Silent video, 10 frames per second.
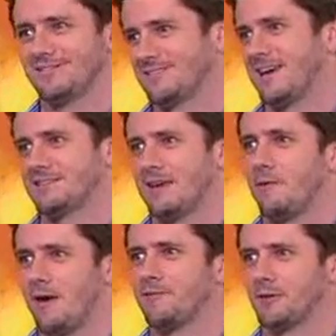takes that
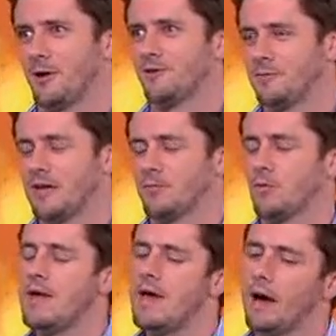away for a lot of
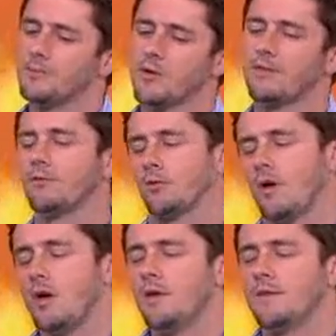people. So I think, look,
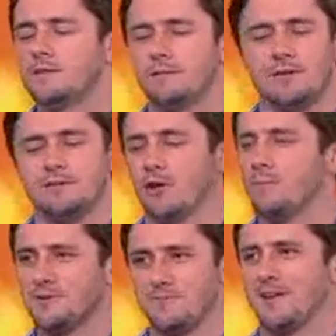there's so
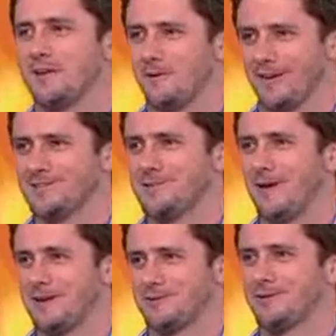much money going into
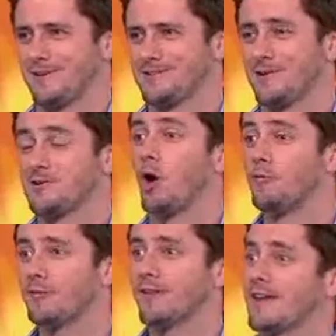battery research.
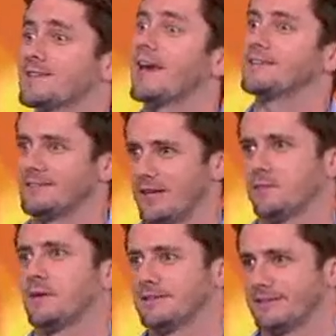Hopefully that takes another
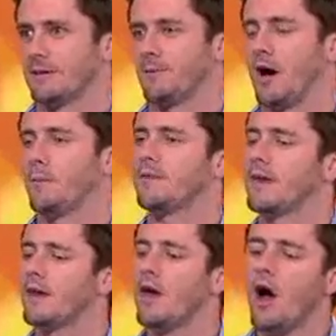big step up. And
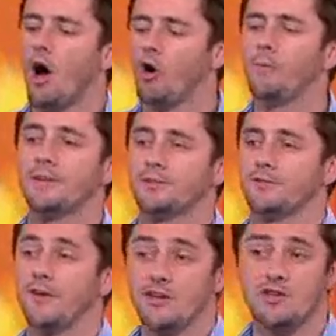then a whole bunch of
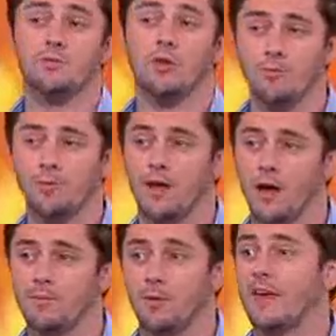features will open
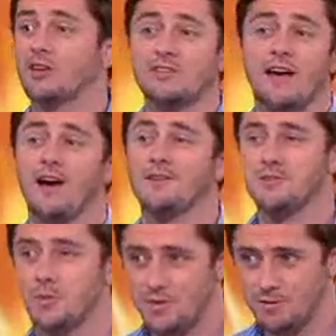up that they just can't
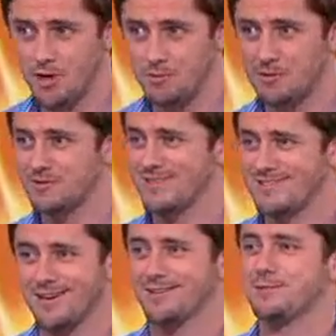do at the moment because it
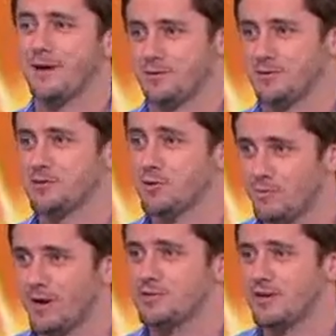sucks your battery too
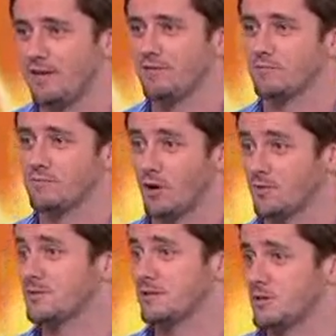much to have them
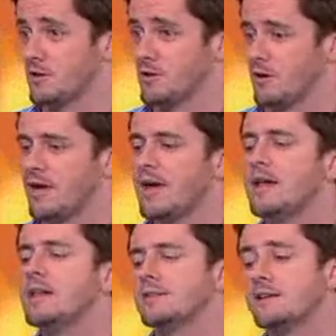constantly turned on. So